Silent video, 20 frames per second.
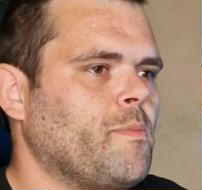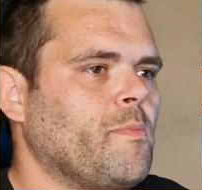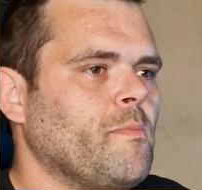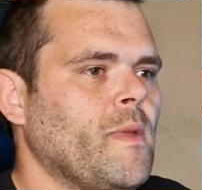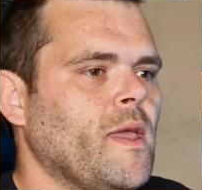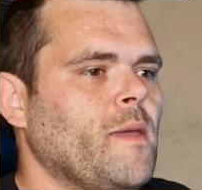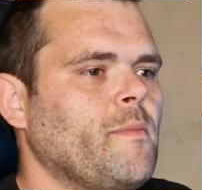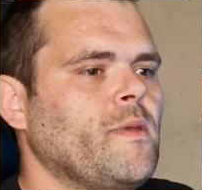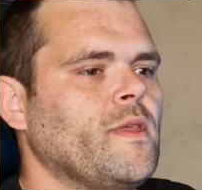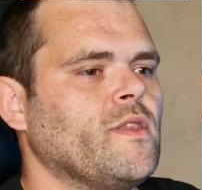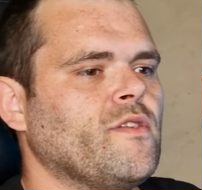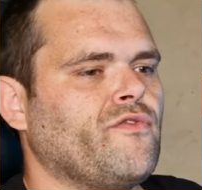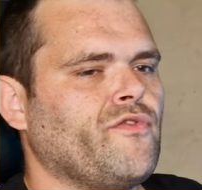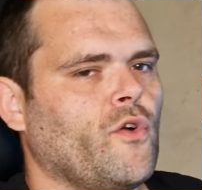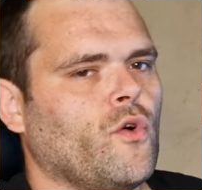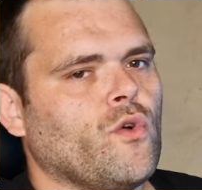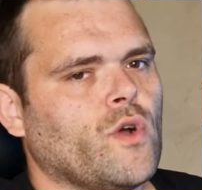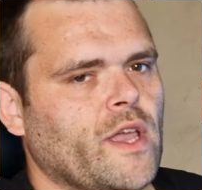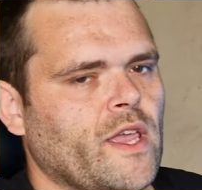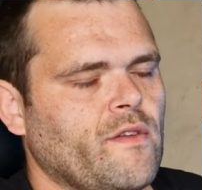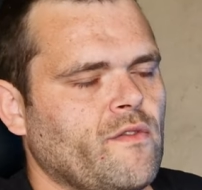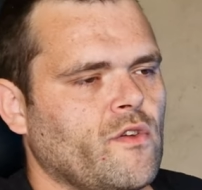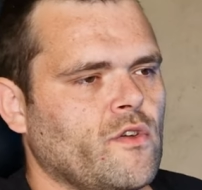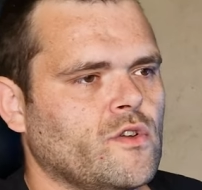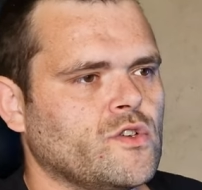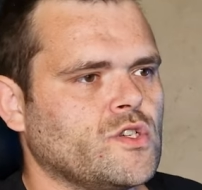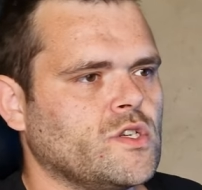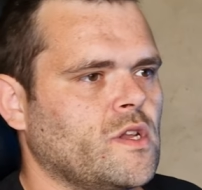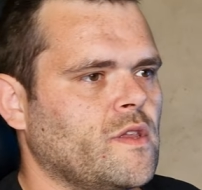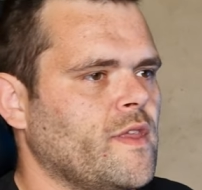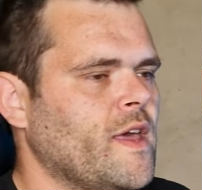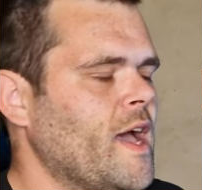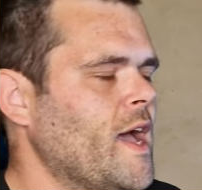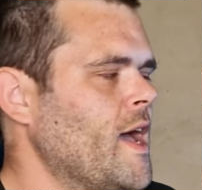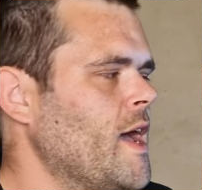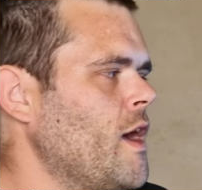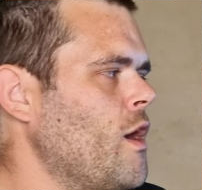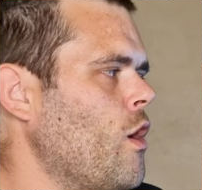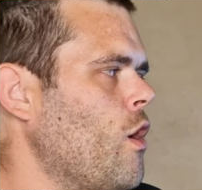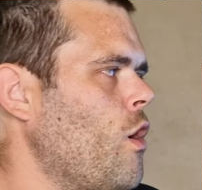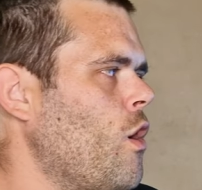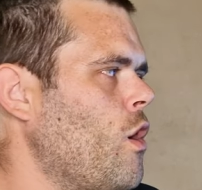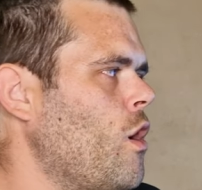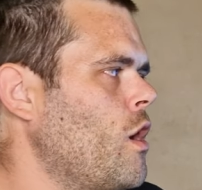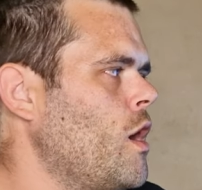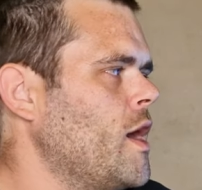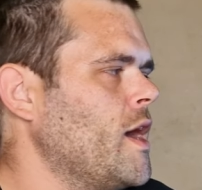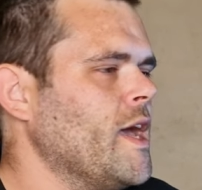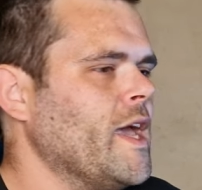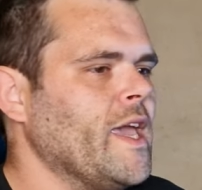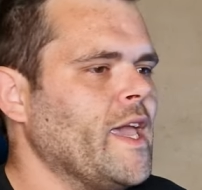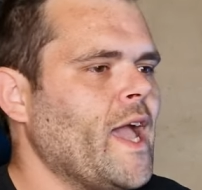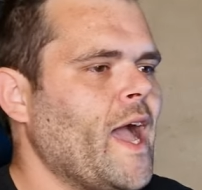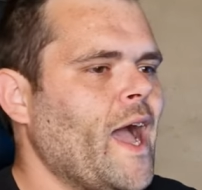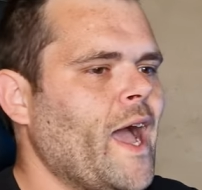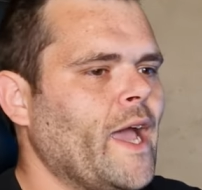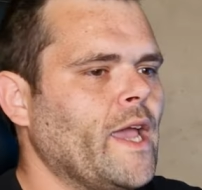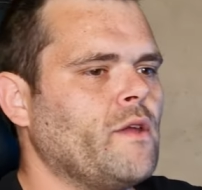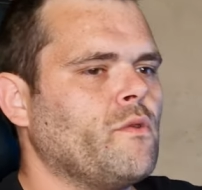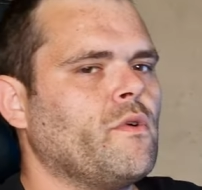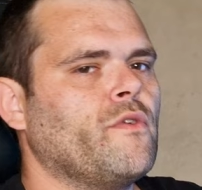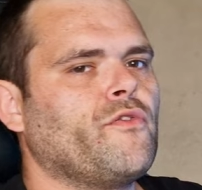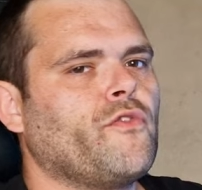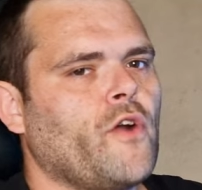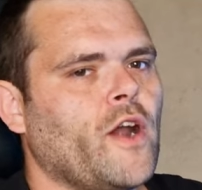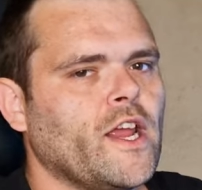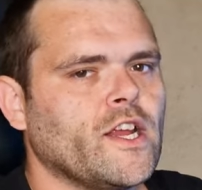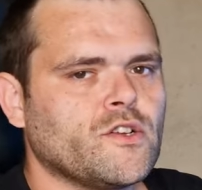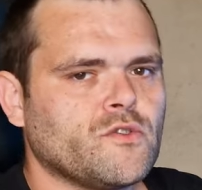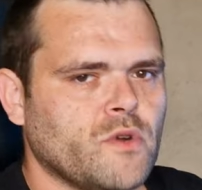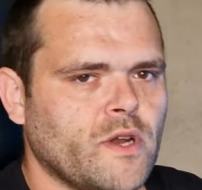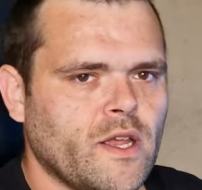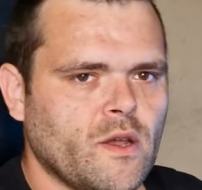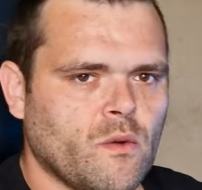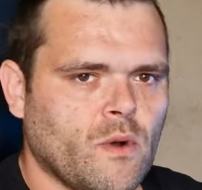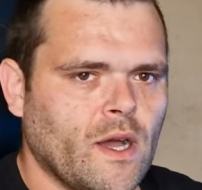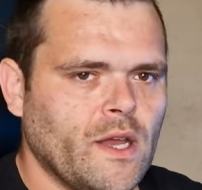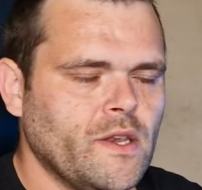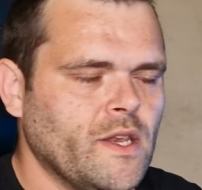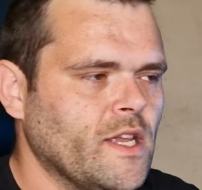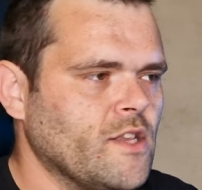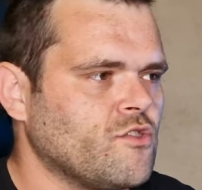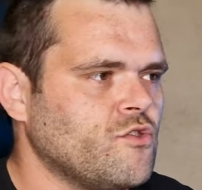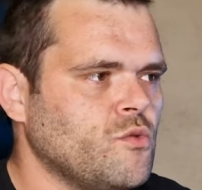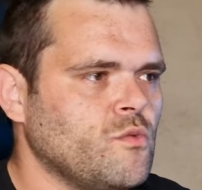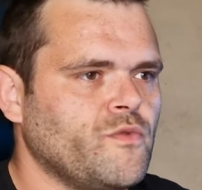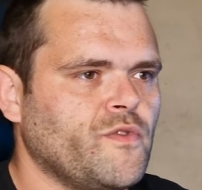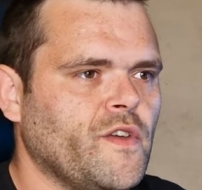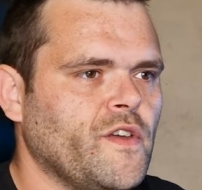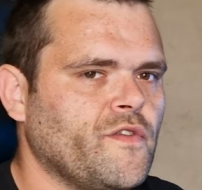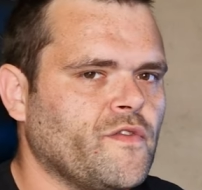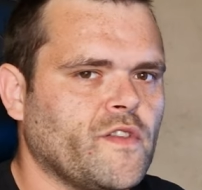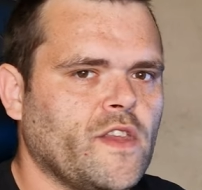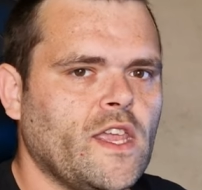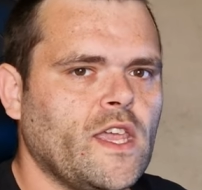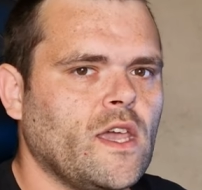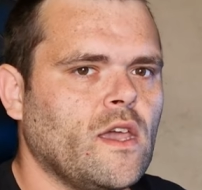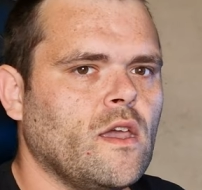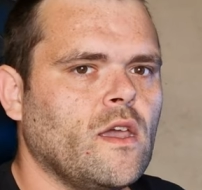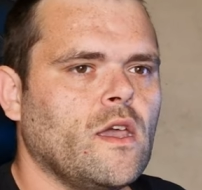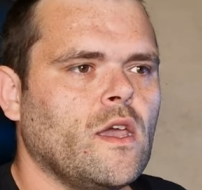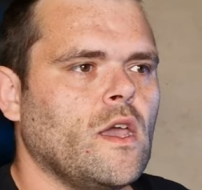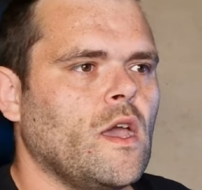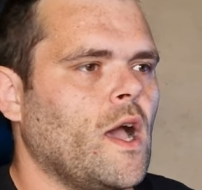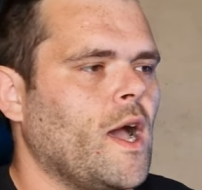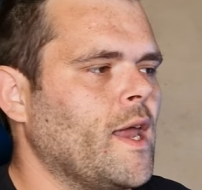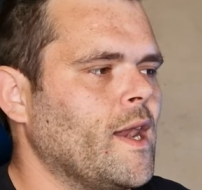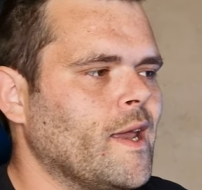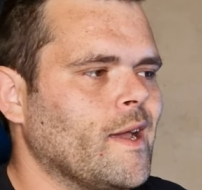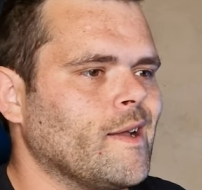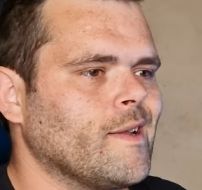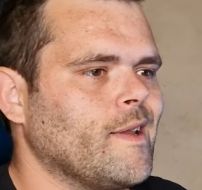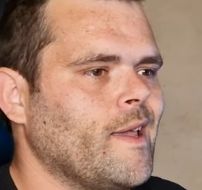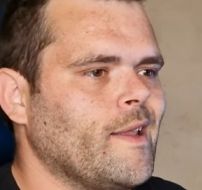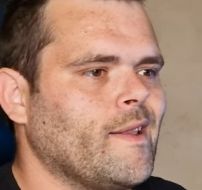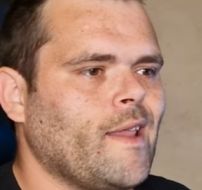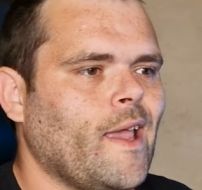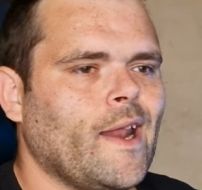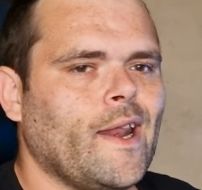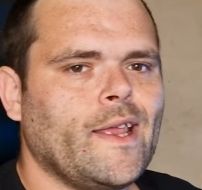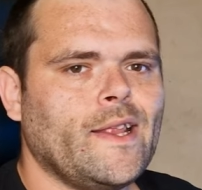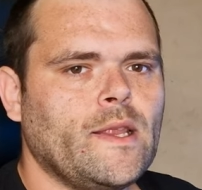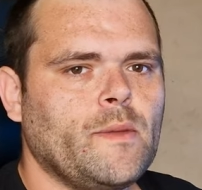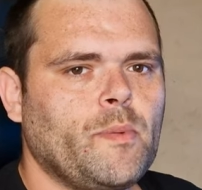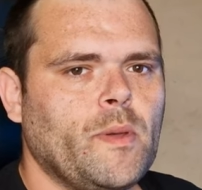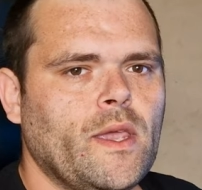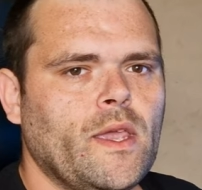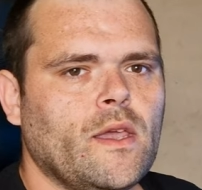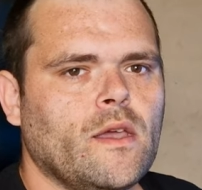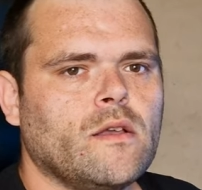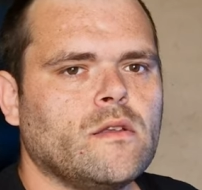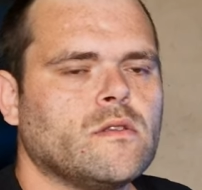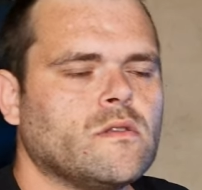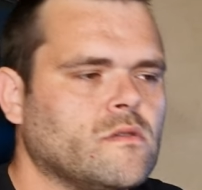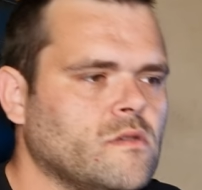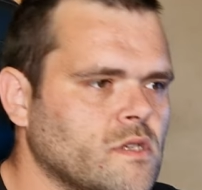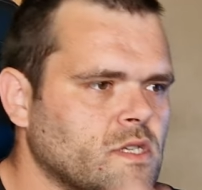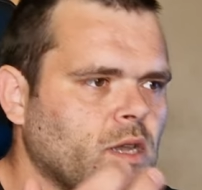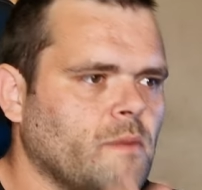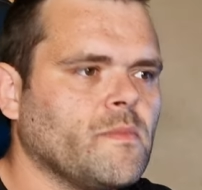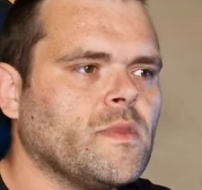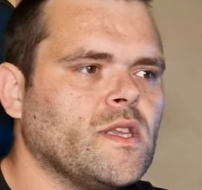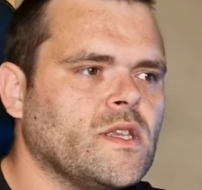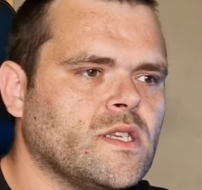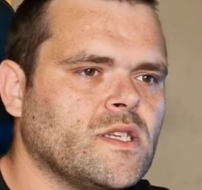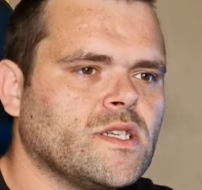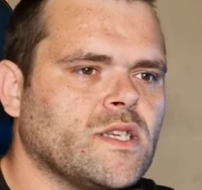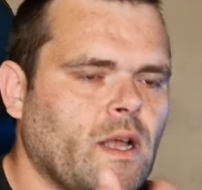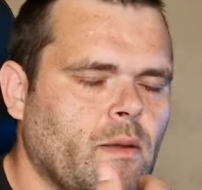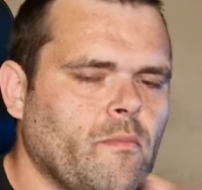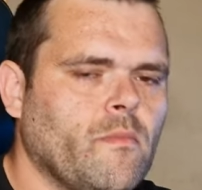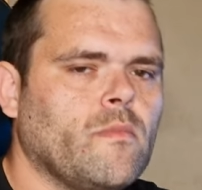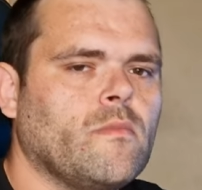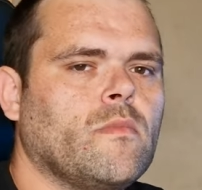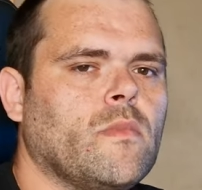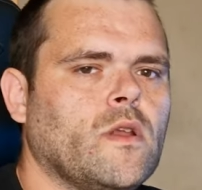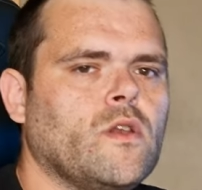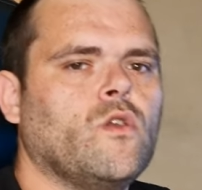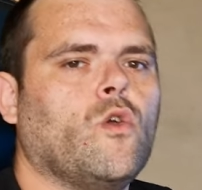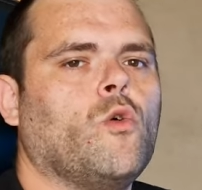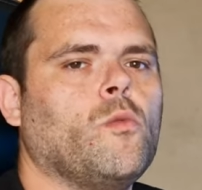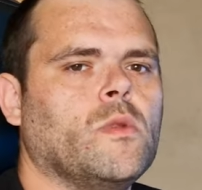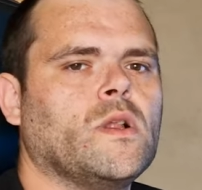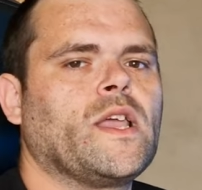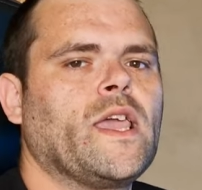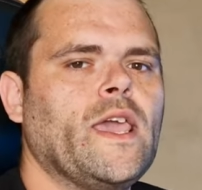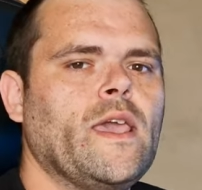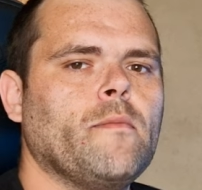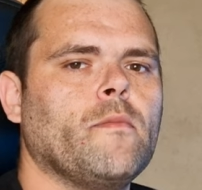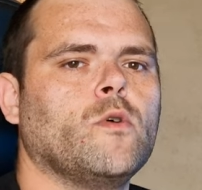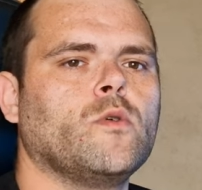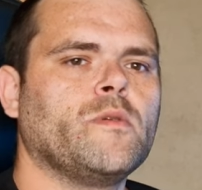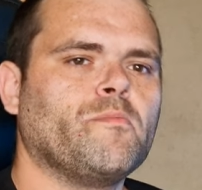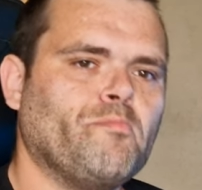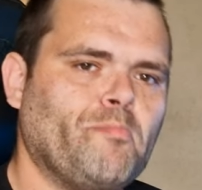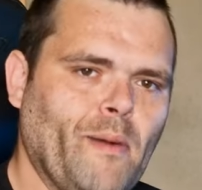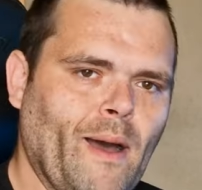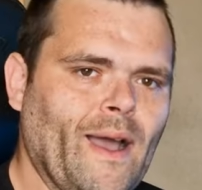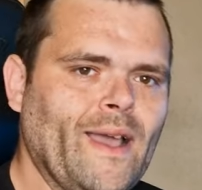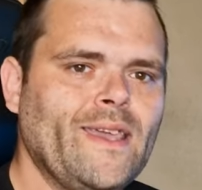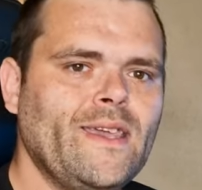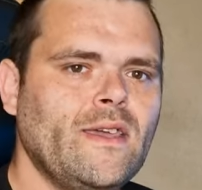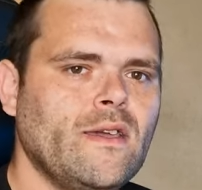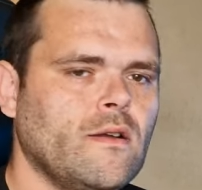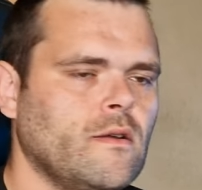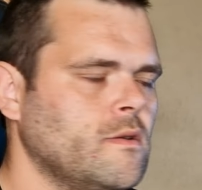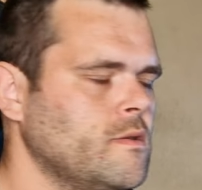maybe the 4K version of that, or a high refresh rate one, like 250, or like a 1080p, something some normal gamer would buy.